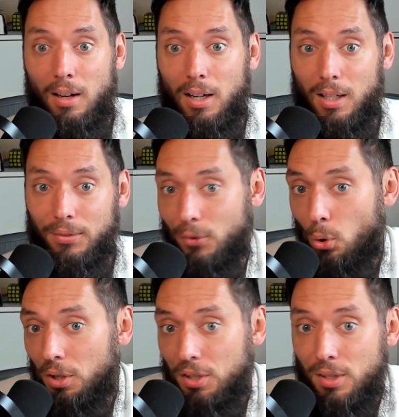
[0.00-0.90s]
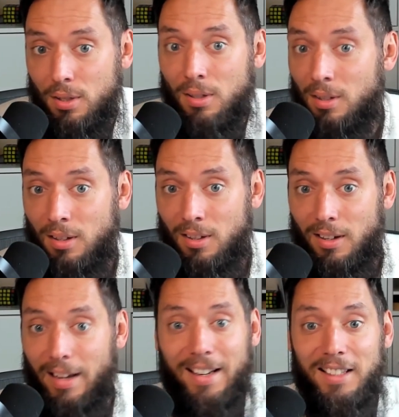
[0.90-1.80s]
Of course.
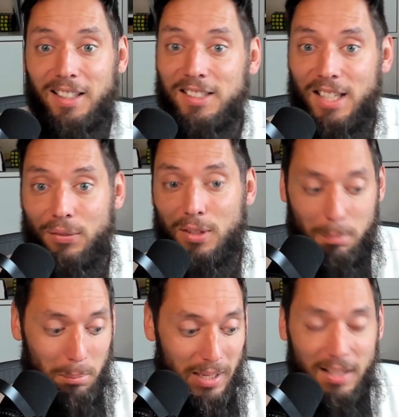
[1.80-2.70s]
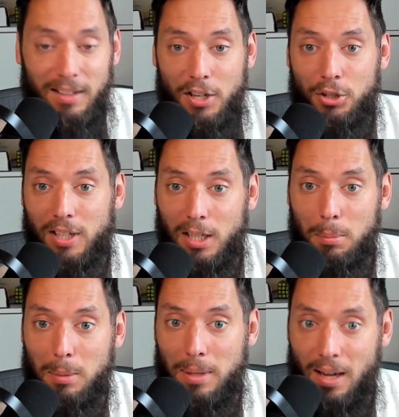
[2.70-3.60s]
And it doesn't even mean that you're going to
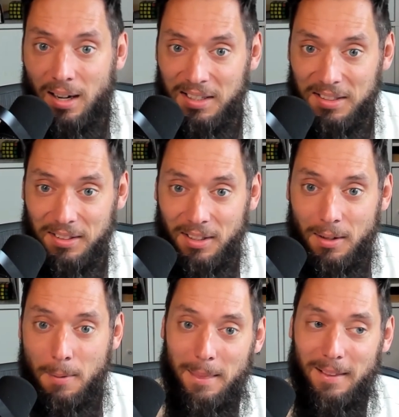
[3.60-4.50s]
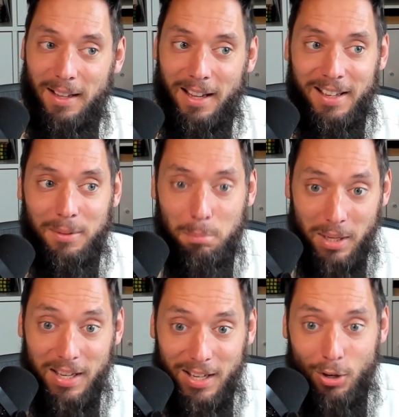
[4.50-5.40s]
be behind. And
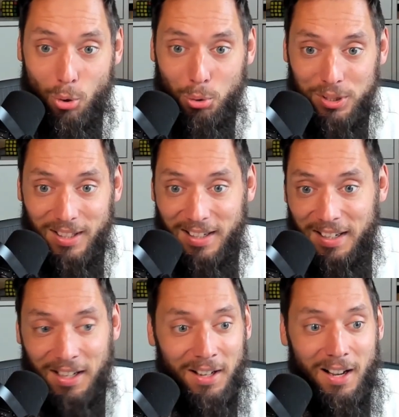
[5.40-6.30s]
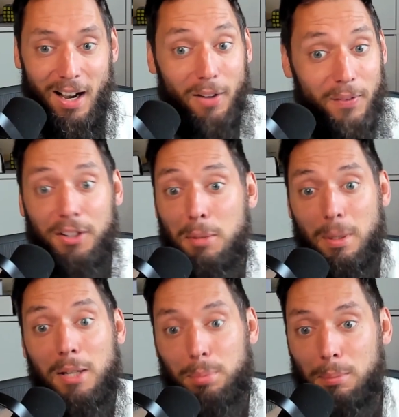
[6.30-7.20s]
me, who is like a very
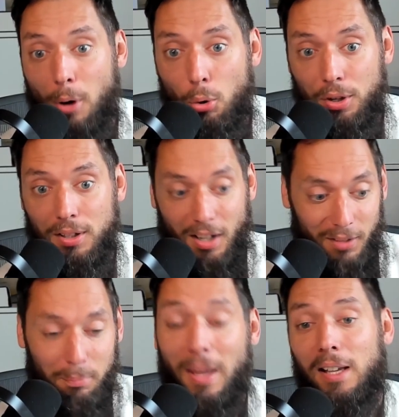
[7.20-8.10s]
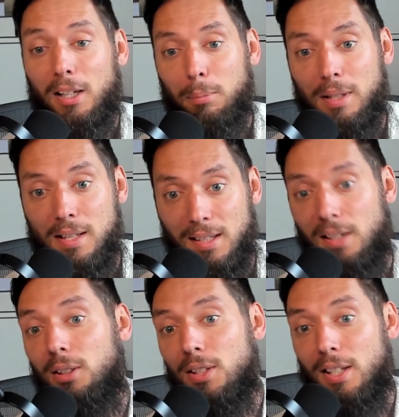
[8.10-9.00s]
big proponent of picking up these
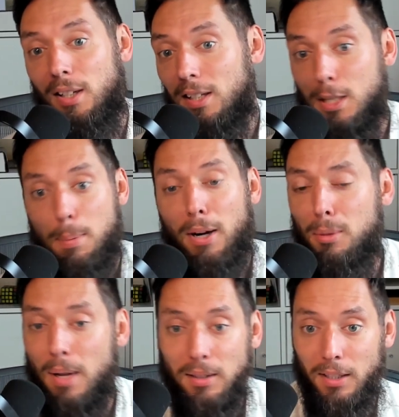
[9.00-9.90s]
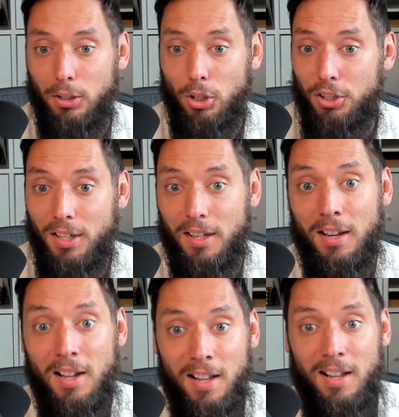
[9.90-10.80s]
skills and experimenting and learning,
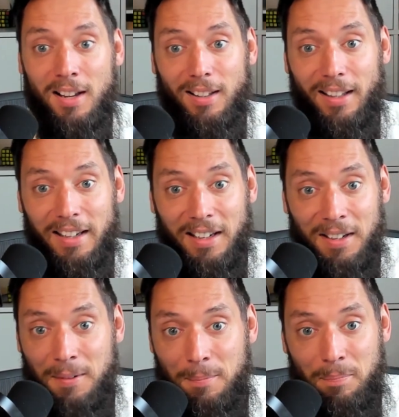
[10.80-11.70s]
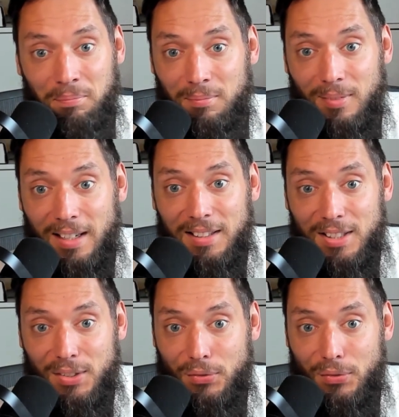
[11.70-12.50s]
like it's